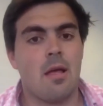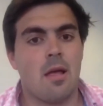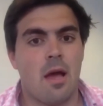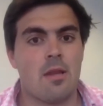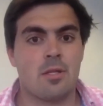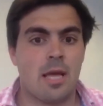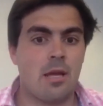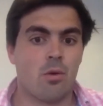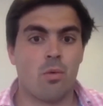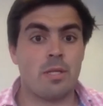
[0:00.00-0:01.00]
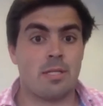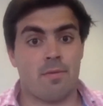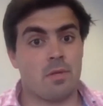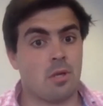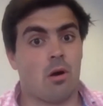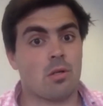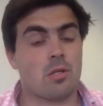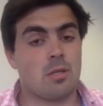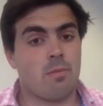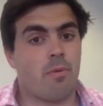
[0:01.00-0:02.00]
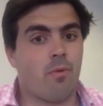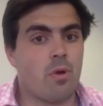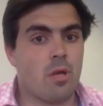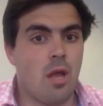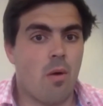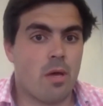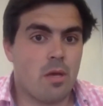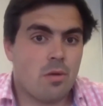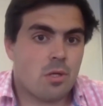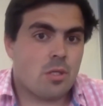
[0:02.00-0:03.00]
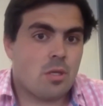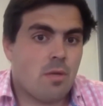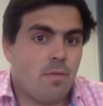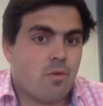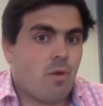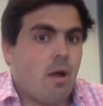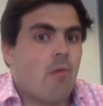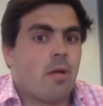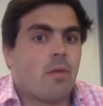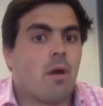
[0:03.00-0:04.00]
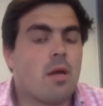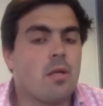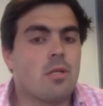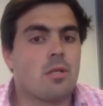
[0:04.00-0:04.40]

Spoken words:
and you take on all these different tasks, and before you know it, you're drowning, right? You just,